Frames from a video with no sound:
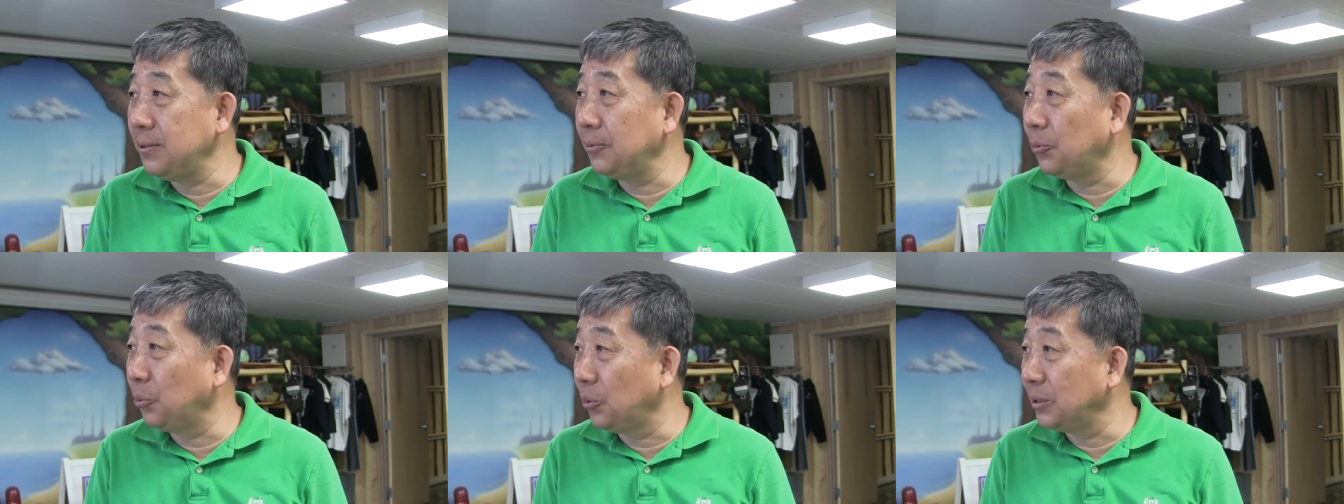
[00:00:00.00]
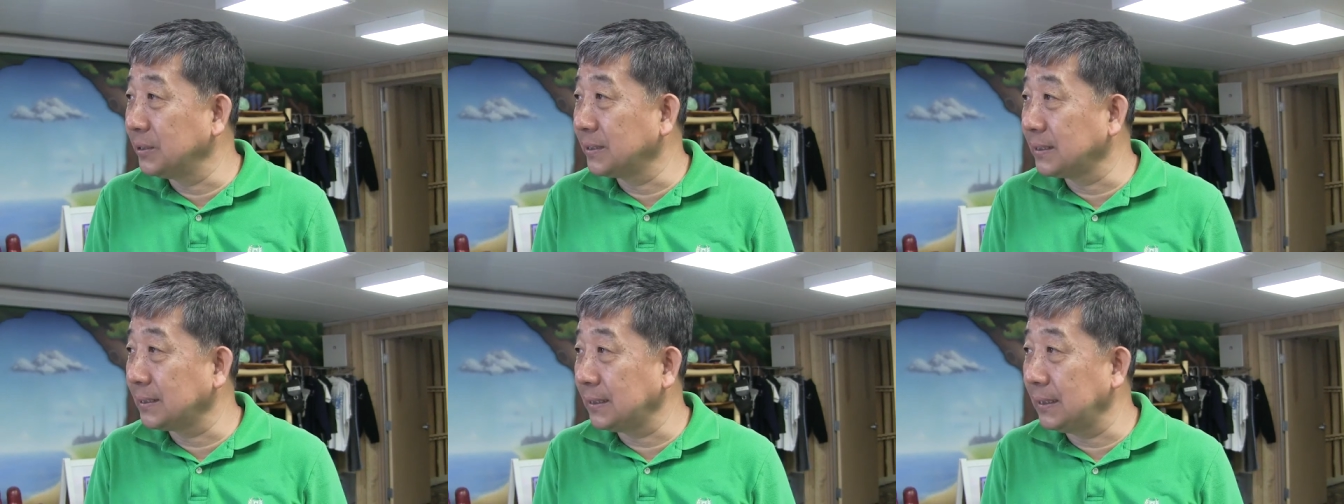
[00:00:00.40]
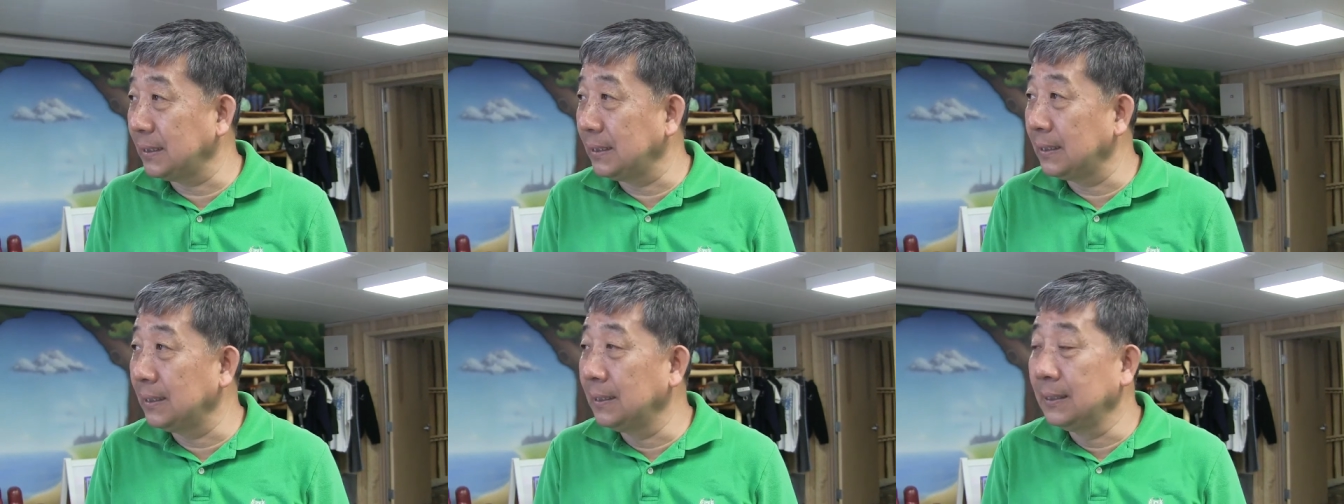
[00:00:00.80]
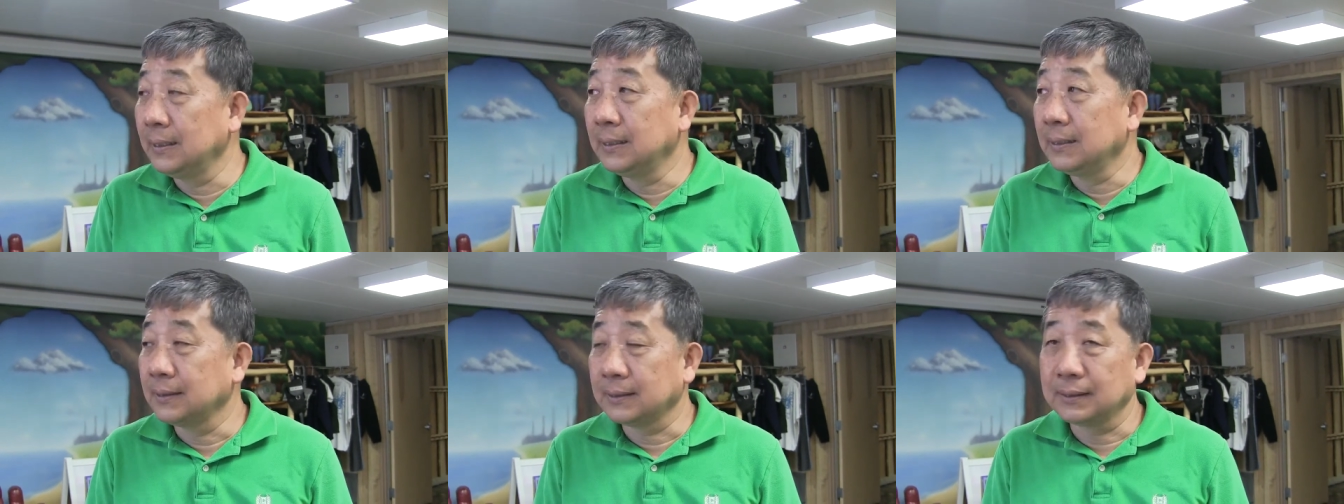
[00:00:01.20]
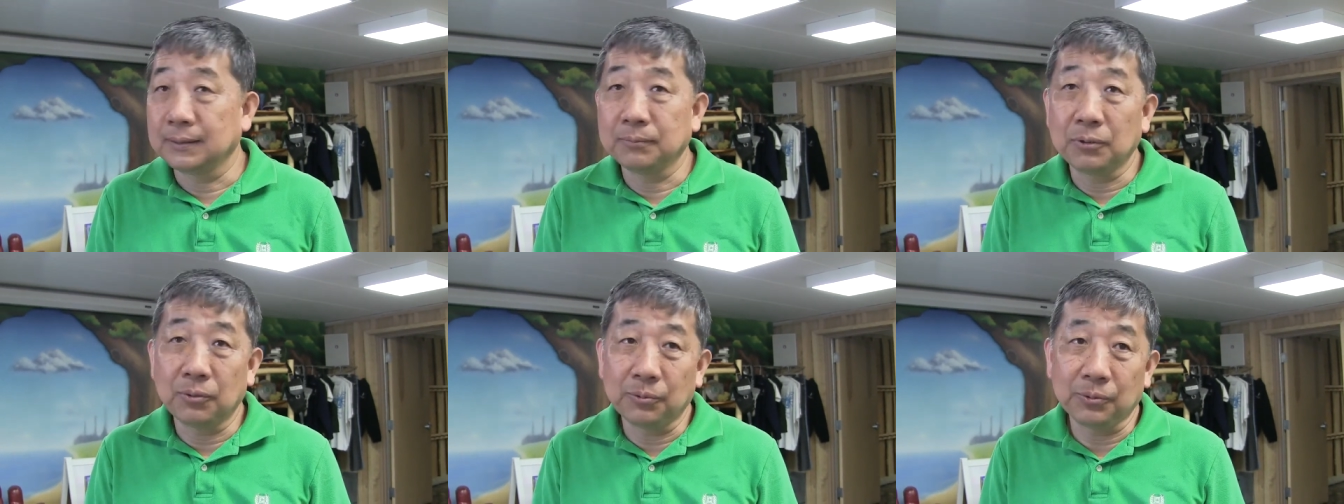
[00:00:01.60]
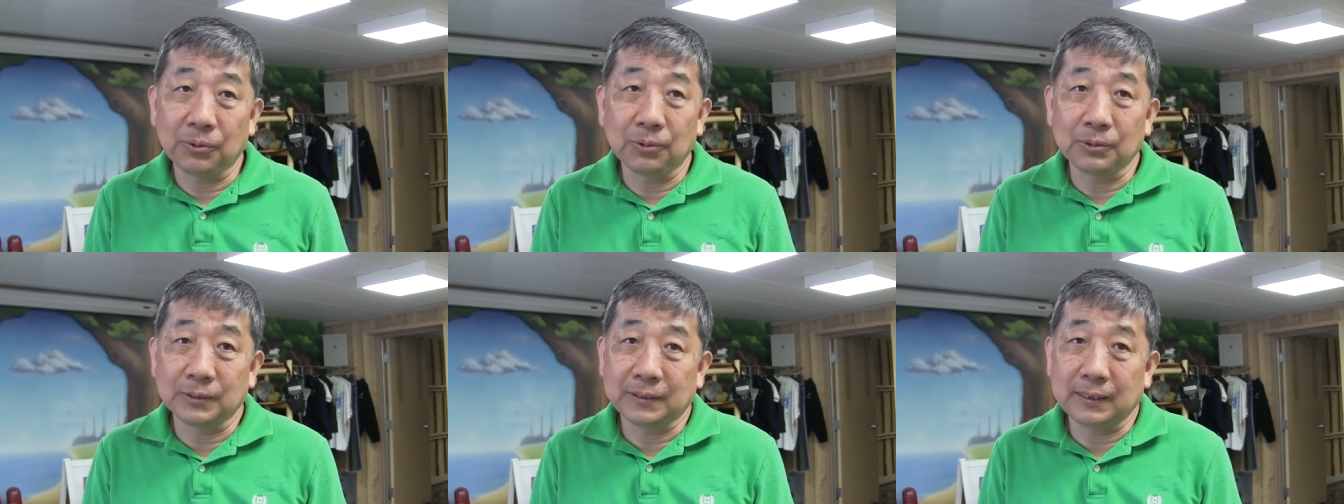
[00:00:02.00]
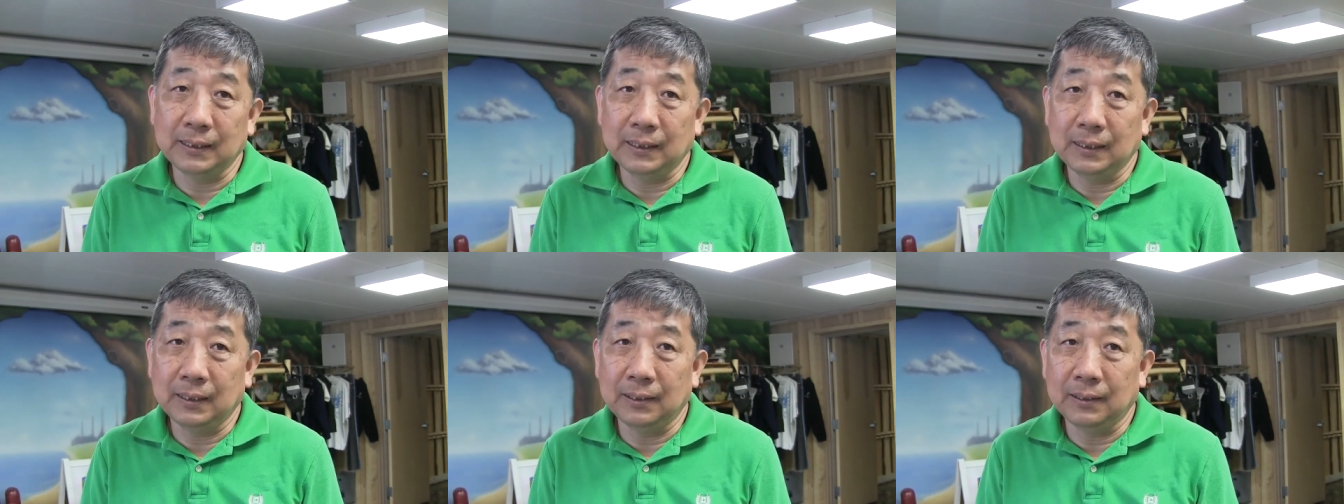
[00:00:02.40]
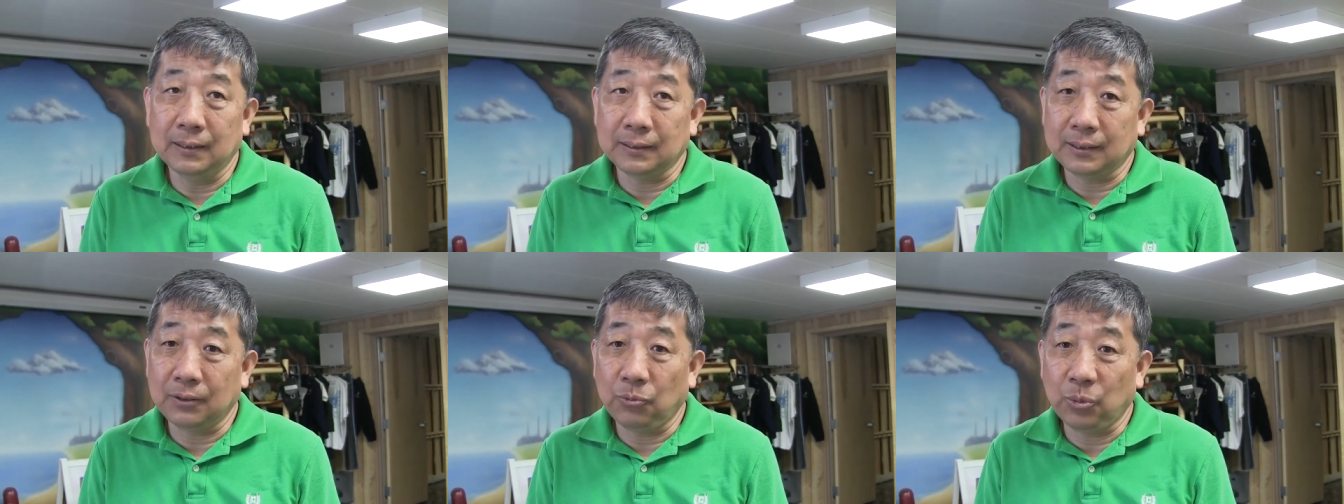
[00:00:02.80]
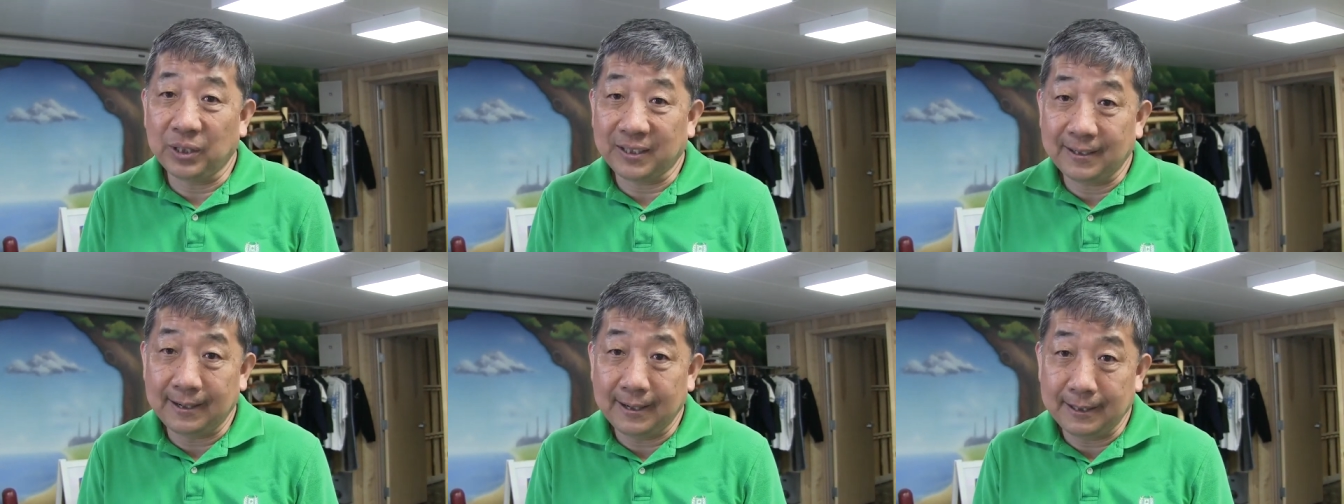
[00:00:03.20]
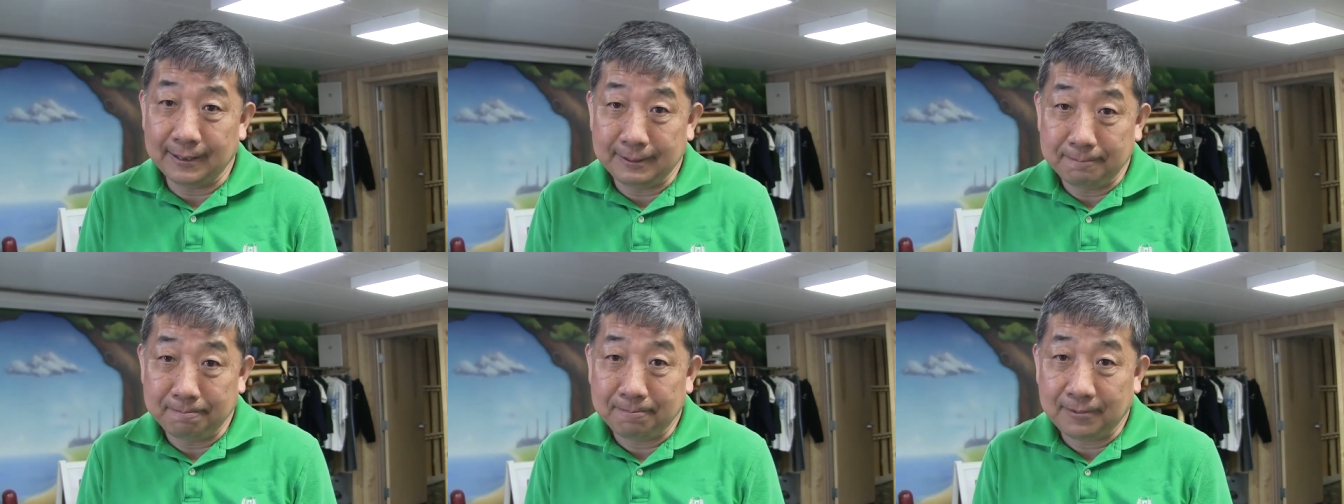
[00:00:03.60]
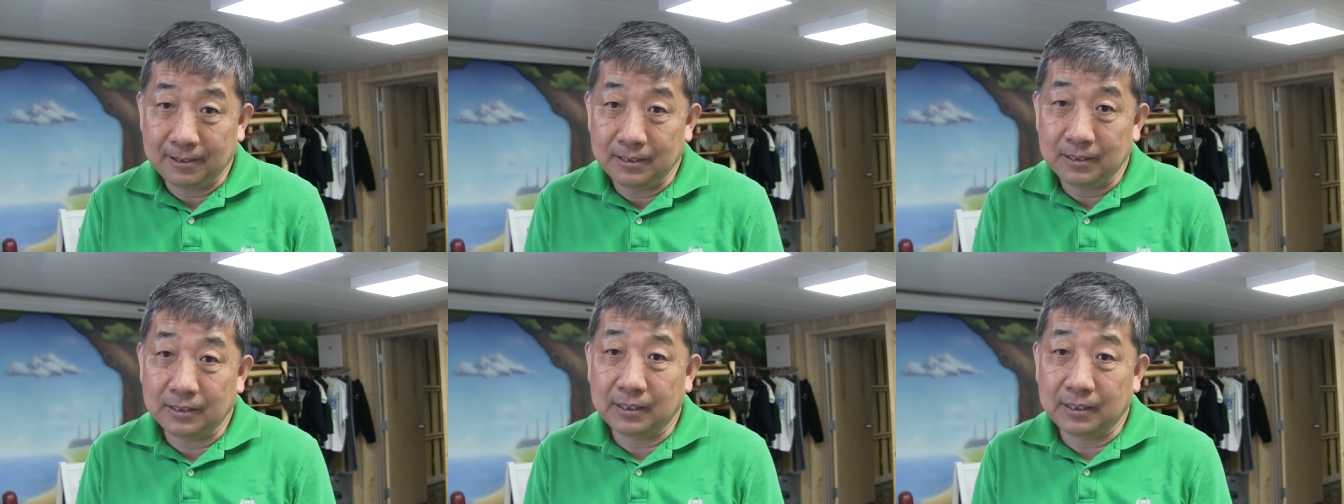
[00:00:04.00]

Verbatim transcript: you will see some of those the uh, the wetland uh,